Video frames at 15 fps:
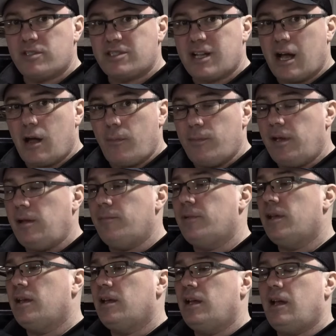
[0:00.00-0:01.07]
style beep,
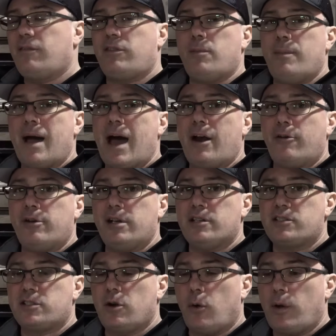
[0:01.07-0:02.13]
if the battery
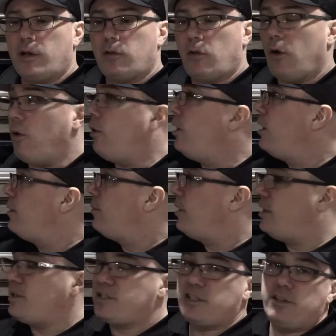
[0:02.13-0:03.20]
is going low.
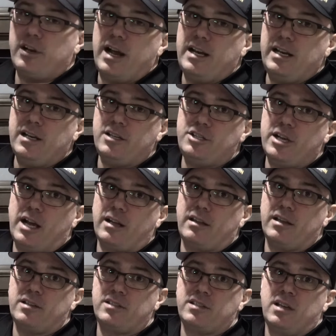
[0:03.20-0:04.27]
But it is a good idea to check
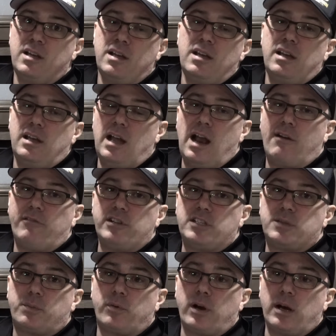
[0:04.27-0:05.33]
this every
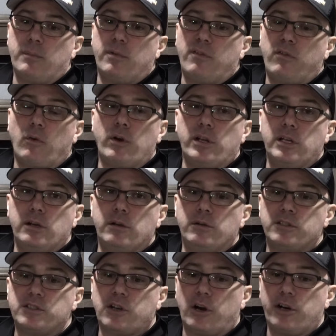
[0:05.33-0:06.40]
spring before you
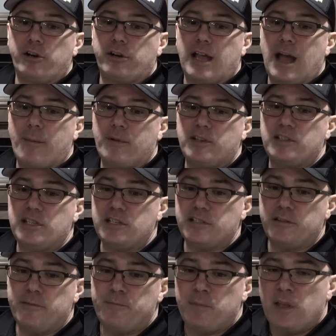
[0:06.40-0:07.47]
start your camping
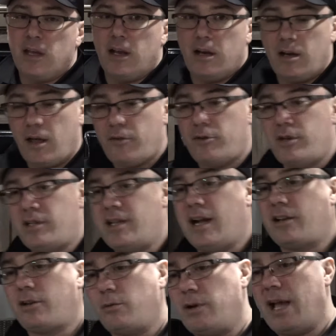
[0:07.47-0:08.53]
season. Another
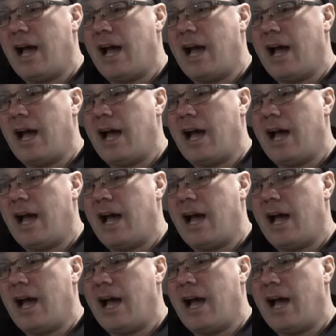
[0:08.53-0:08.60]
detector we